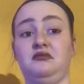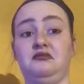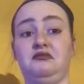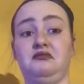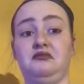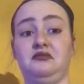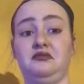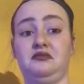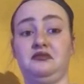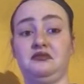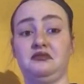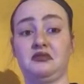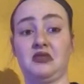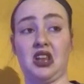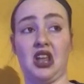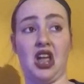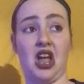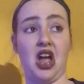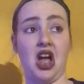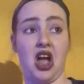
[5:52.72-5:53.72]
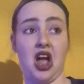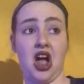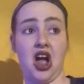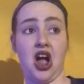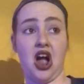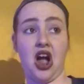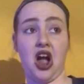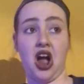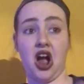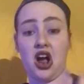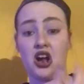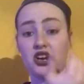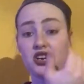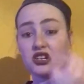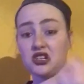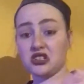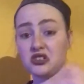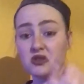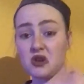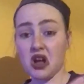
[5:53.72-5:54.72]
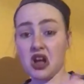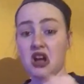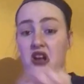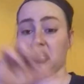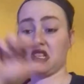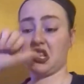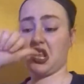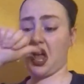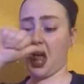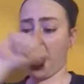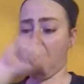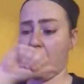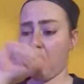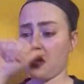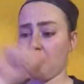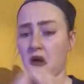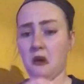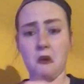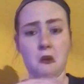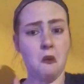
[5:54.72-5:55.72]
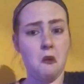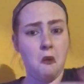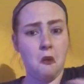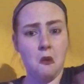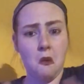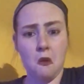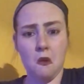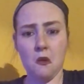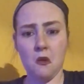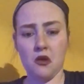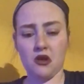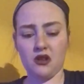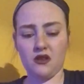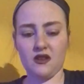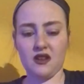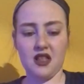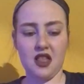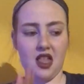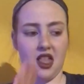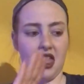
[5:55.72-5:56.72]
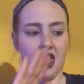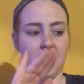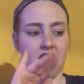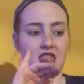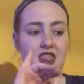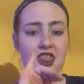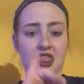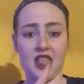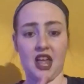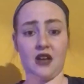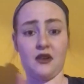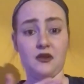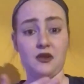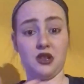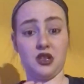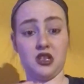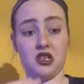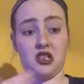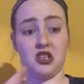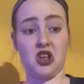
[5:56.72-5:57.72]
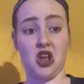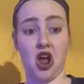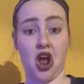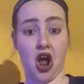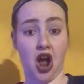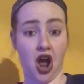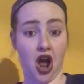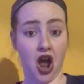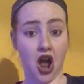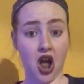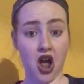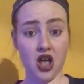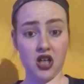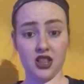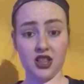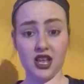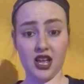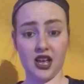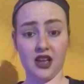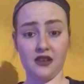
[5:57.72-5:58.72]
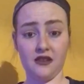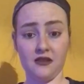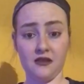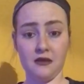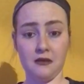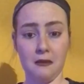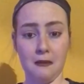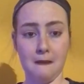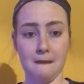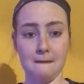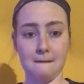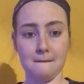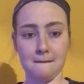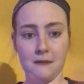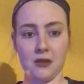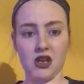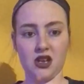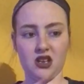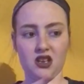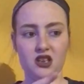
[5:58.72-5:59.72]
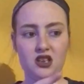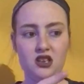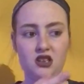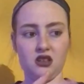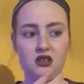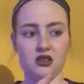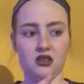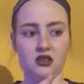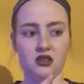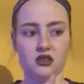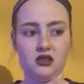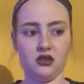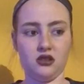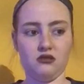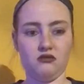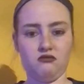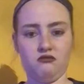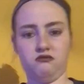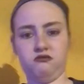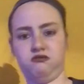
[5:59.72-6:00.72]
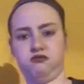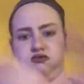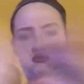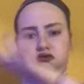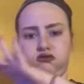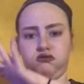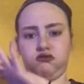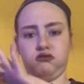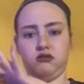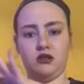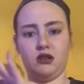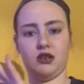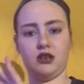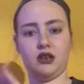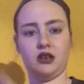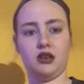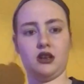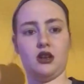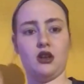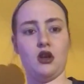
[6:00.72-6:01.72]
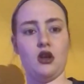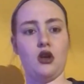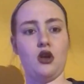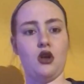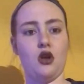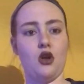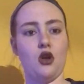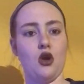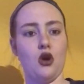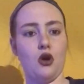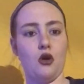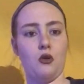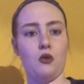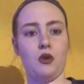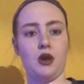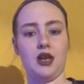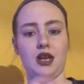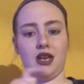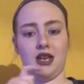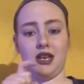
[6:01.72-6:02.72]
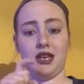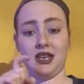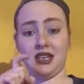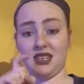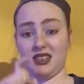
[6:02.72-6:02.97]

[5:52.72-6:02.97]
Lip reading: our drugs, our alcohol, whatever it was our life. That's what we were connected to. Once you take those away, we're immediately drawn to people. We need to fill that void